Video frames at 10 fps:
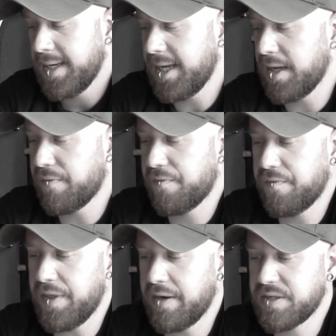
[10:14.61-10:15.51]

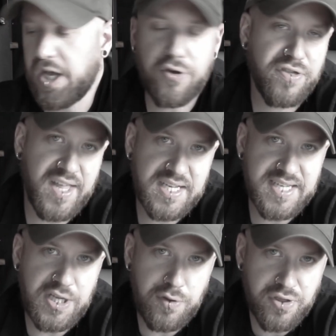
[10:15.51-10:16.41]
If there's other things
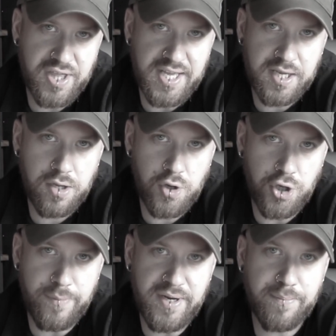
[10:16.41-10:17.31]
that you think
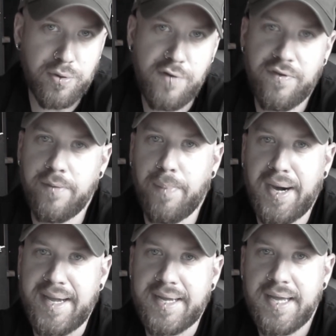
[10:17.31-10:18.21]
could have been improved in the
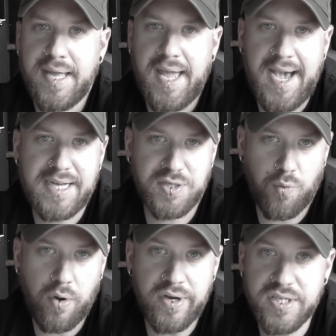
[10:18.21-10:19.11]
bike as it
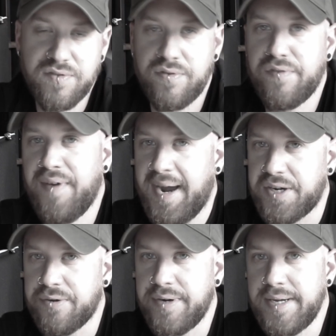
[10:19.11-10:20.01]
was from the
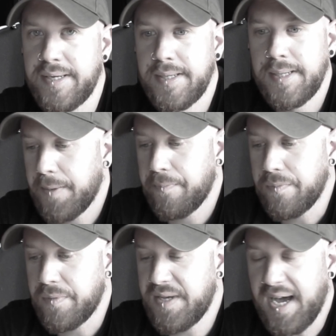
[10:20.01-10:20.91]
factory.
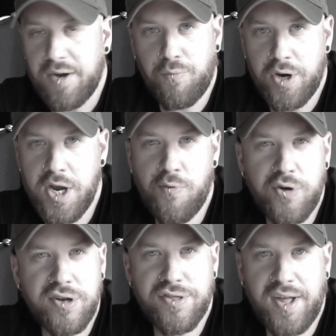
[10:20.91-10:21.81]
Yeah, and
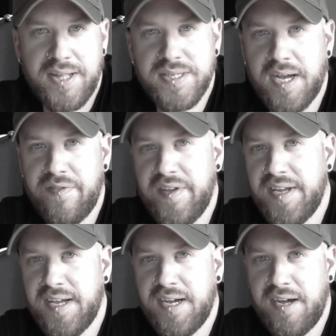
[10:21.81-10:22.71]
what are your thoughts on
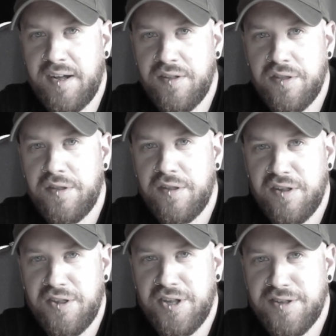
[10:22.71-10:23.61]
the
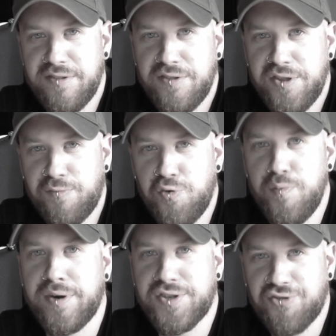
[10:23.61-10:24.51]

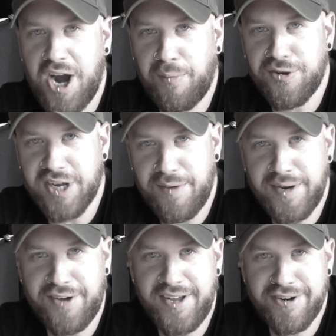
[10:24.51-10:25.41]
rumored Scrambler that's
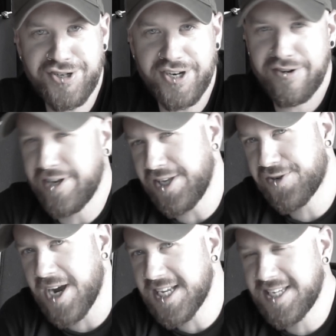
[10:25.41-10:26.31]
coming out next year?
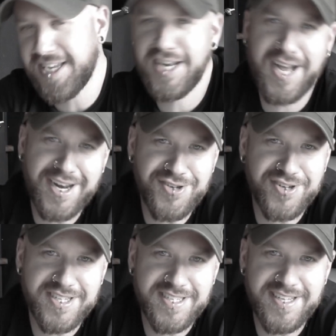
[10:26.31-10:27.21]
Interested, not
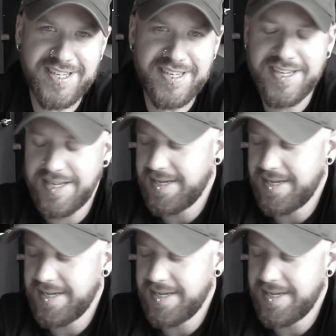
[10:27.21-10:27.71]
interested?